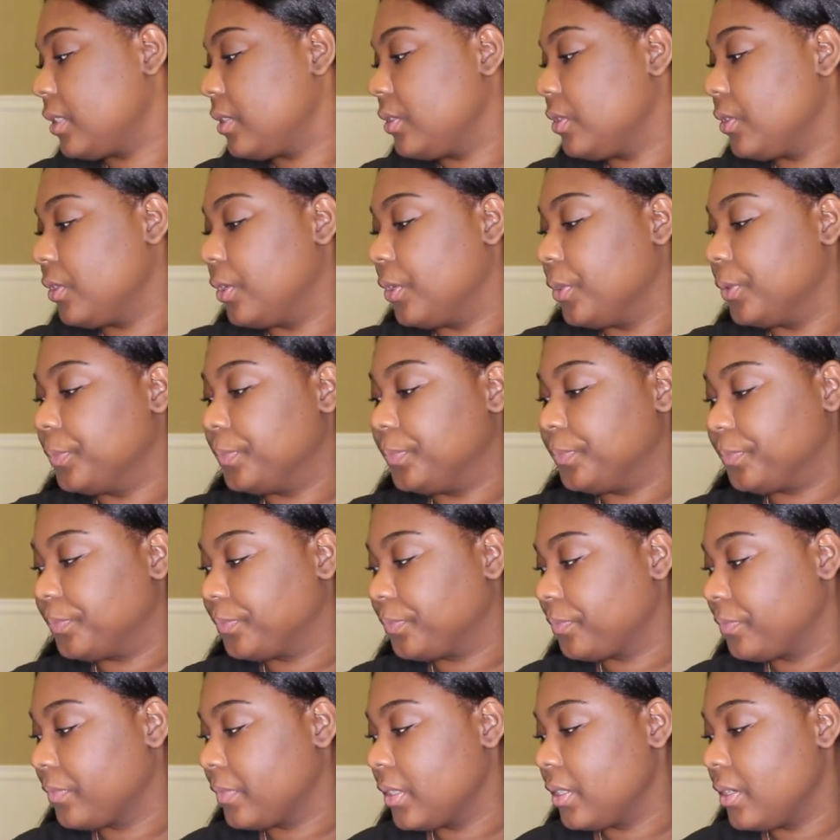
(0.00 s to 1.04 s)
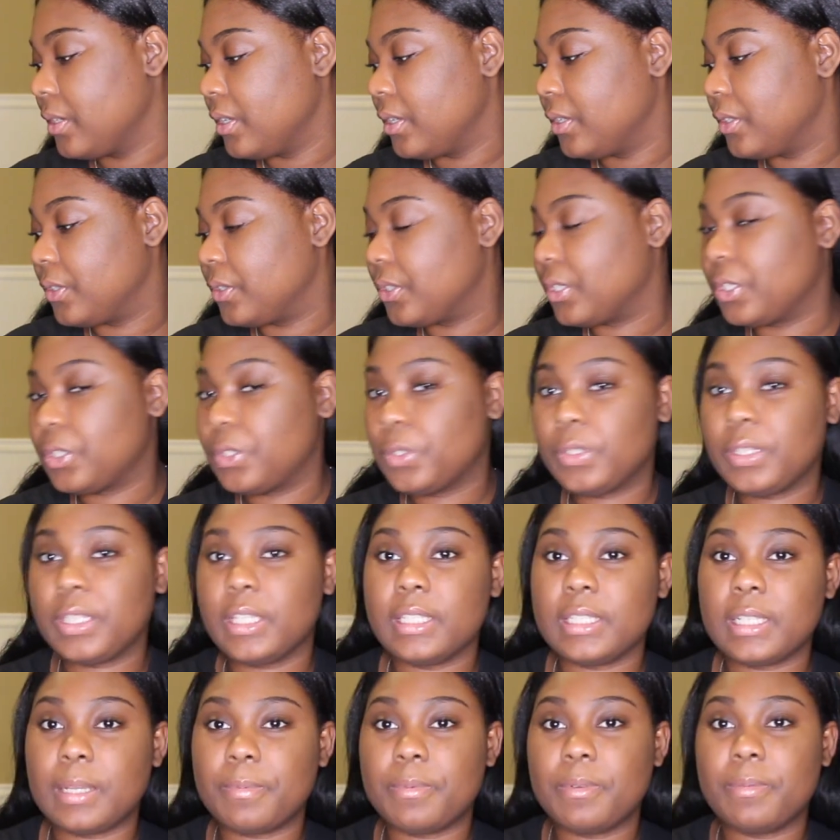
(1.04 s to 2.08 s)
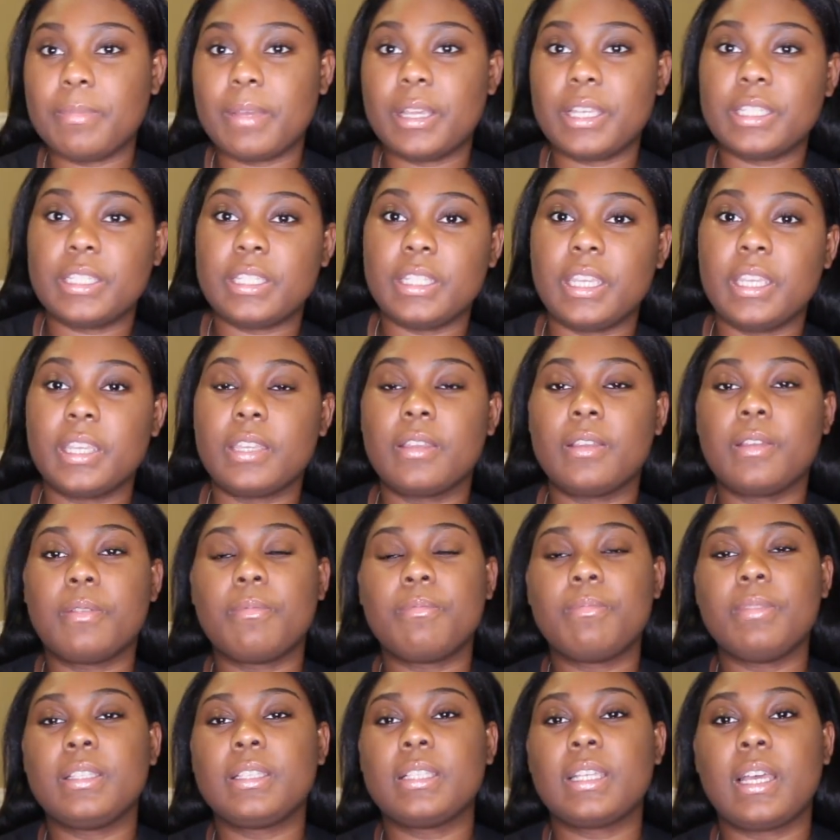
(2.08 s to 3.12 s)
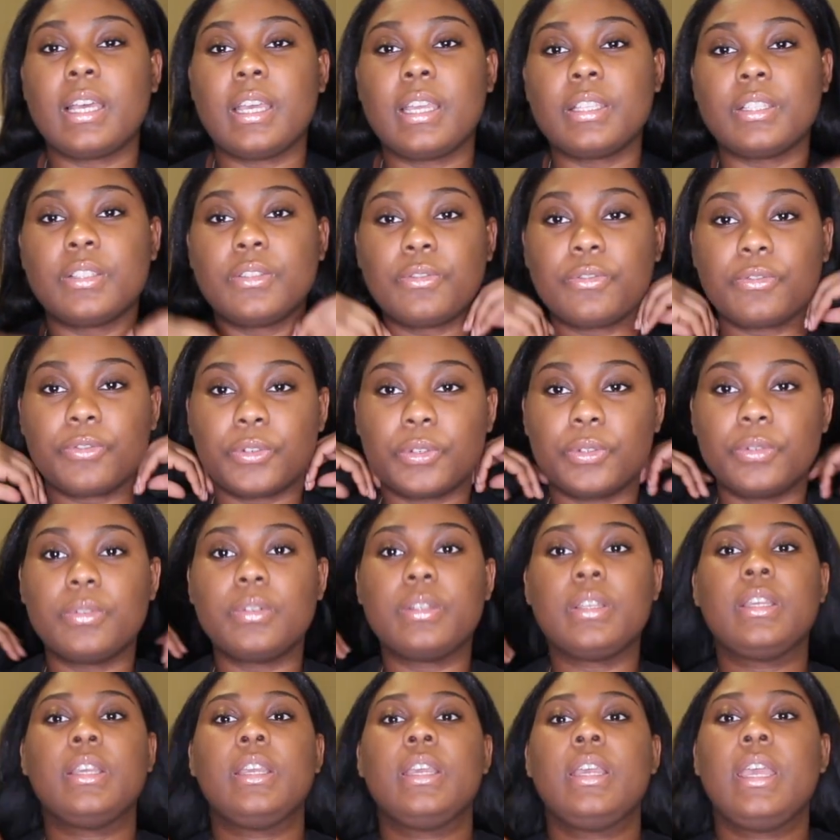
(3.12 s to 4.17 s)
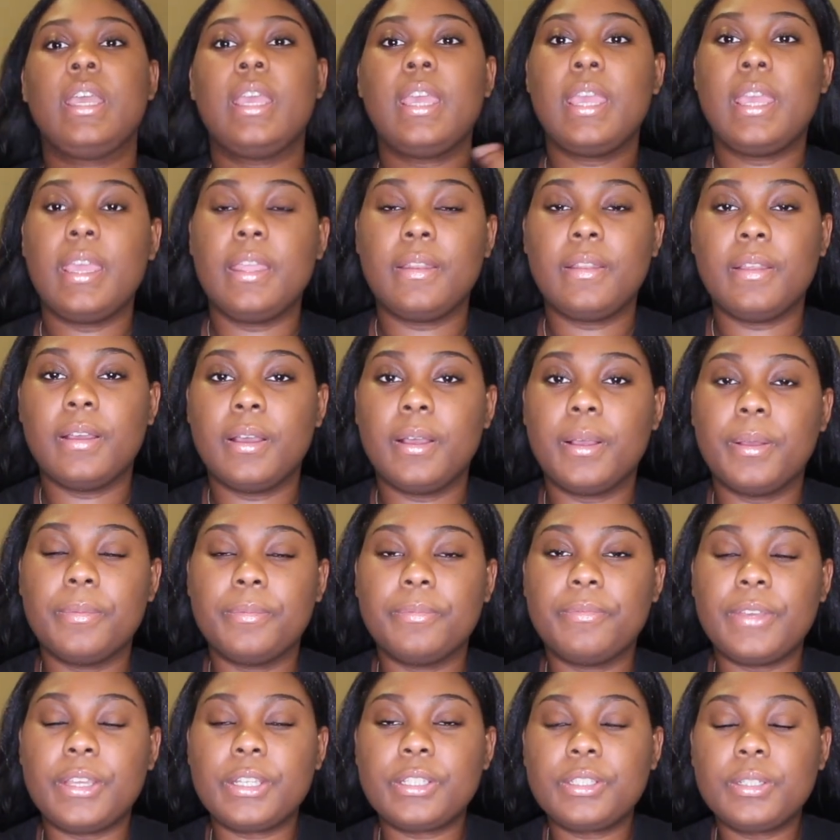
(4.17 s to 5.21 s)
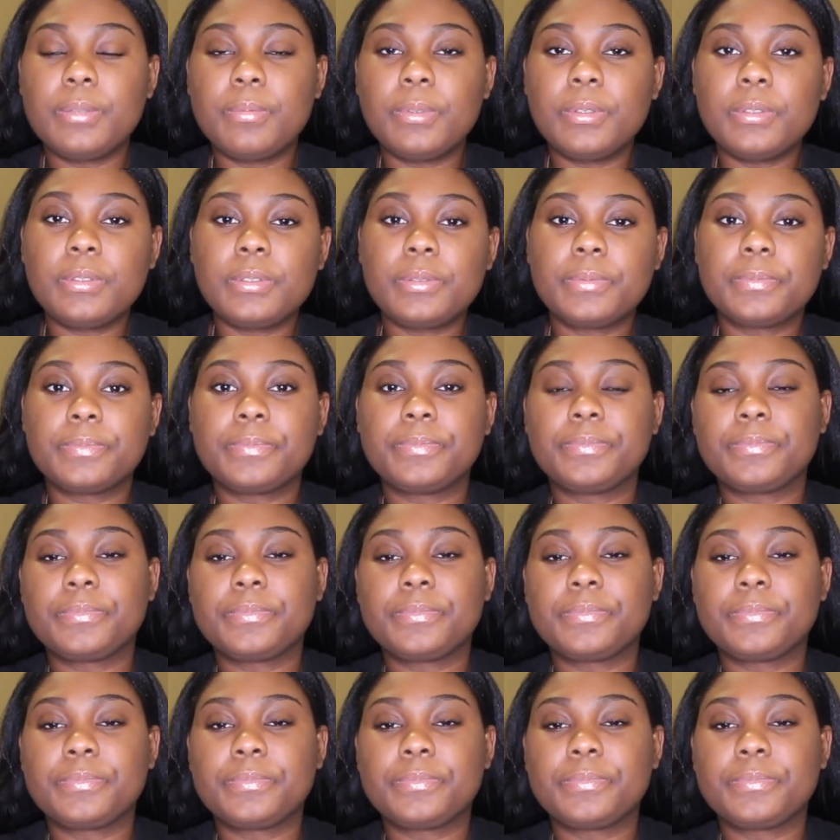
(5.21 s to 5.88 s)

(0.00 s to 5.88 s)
So those are two things I put in my shake besides fruit and vegetables.